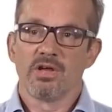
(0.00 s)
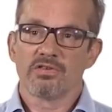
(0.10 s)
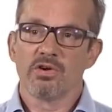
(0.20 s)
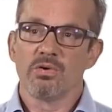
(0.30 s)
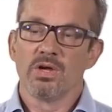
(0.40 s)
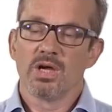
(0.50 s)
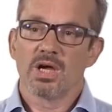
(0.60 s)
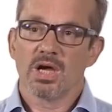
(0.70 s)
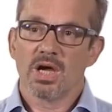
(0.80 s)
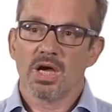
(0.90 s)
So
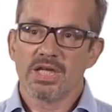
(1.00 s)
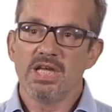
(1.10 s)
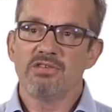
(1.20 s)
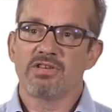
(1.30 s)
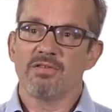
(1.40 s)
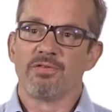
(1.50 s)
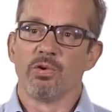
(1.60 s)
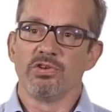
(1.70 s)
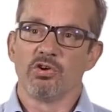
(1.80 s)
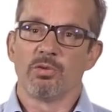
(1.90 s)
a key step
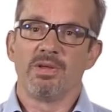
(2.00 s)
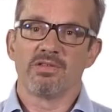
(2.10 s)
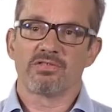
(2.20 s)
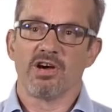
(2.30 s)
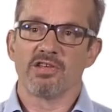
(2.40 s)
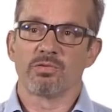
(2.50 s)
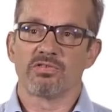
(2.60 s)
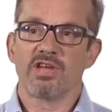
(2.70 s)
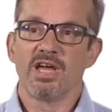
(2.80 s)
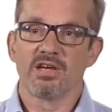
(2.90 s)
forward in European science was
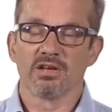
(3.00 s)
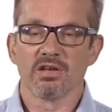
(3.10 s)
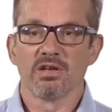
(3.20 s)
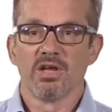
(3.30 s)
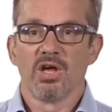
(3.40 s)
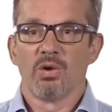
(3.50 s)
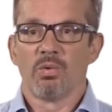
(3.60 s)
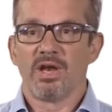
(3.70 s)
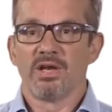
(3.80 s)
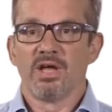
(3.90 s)
taken
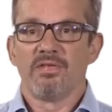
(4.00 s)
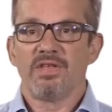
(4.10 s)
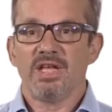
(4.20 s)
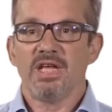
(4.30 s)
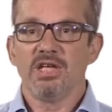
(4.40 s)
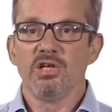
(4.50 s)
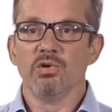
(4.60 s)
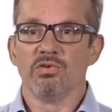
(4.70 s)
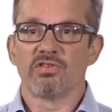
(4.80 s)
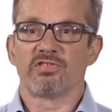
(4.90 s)
when the E
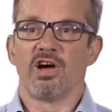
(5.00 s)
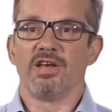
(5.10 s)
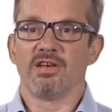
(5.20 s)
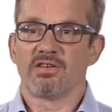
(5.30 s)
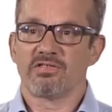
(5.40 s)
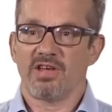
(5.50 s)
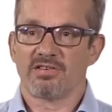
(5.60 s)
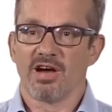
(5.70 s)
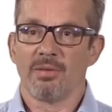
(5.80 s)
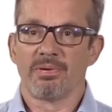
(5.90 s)
U decided to
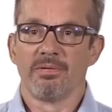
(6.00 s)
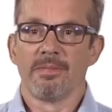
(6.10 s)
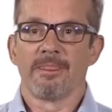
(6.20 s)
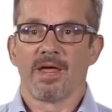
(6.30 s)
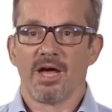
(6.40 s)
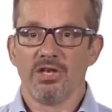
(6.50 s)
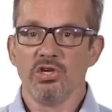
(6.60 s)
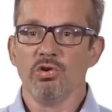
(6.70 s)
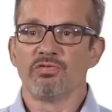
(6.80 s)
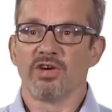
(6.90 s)
set up a
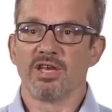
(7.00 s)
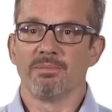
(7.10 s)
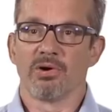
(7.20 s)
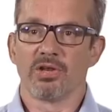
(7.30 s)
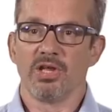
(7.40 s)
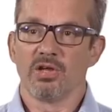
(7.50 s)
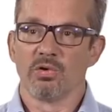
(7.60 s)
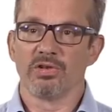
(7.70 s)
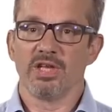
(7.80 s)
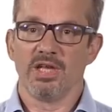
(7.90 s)
new funding body
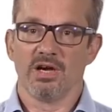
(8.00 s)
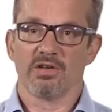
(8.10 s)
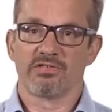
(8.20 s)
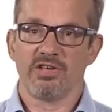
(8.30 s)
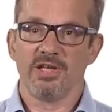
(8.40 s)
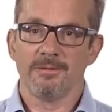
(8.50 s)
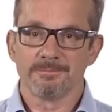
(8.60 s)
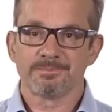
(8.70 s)
called the E R C.